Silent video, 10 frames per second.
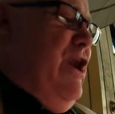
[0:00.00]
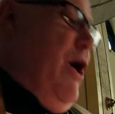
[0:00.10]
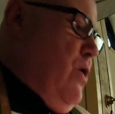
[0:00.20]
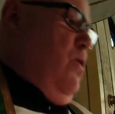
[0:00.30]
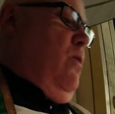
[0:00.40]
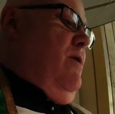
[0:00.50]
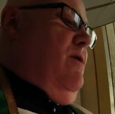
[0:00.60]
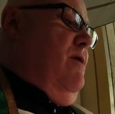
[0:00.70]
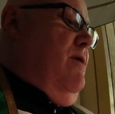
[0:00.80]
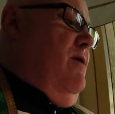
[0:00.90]
know,
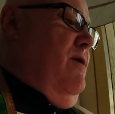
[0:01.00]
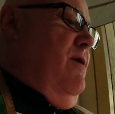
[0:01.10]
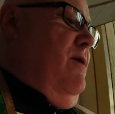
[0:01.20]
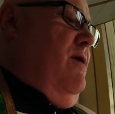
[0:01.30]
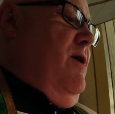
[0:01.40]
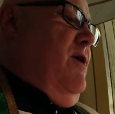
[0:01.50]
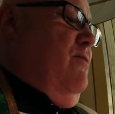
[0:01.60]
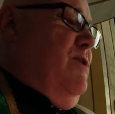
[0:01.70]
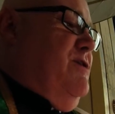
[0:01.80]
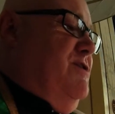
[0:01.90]

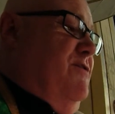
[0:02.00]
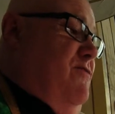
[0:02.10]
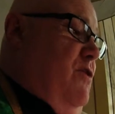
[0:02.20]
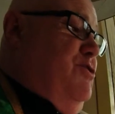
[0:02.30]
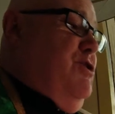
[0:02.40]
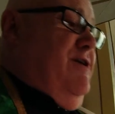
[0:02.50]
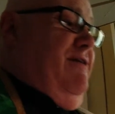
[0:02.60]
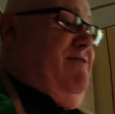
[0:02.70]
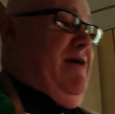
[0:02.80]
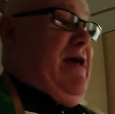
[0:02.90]
which is a version
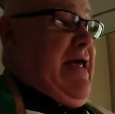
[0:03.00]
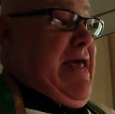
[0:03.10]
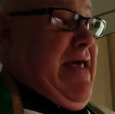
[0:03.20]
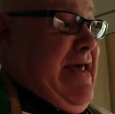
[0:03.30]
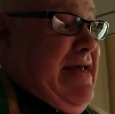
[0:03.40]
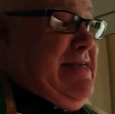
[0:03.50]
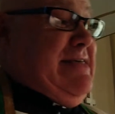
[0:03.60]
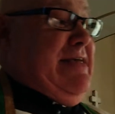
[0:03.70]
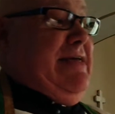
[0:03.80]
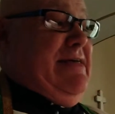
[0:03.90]
of the
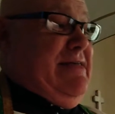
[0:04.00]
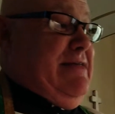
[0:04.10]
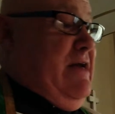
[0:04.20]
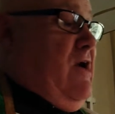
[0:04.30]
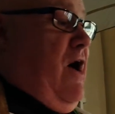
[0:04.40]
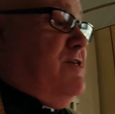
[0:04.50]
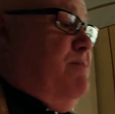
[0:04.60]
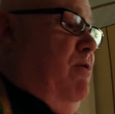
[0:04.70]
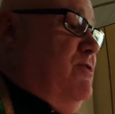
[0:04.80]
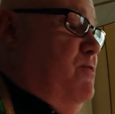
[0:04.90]
incident in the
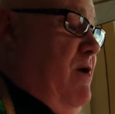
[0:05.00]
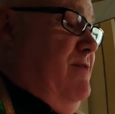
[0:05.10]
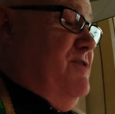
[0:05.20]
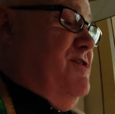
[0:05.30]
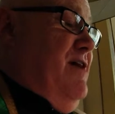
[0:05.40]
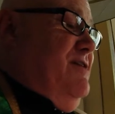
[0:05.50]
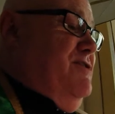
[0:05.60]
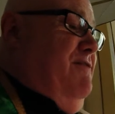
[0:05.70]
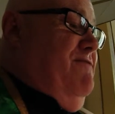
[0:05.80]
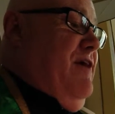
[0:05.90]
Gospels where the
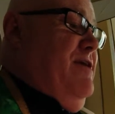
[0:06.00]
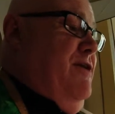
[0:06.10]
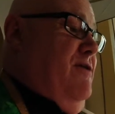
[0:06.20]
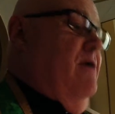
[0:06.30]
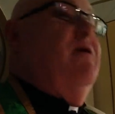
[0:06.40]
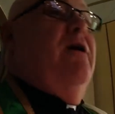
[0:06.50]
sons of thunder,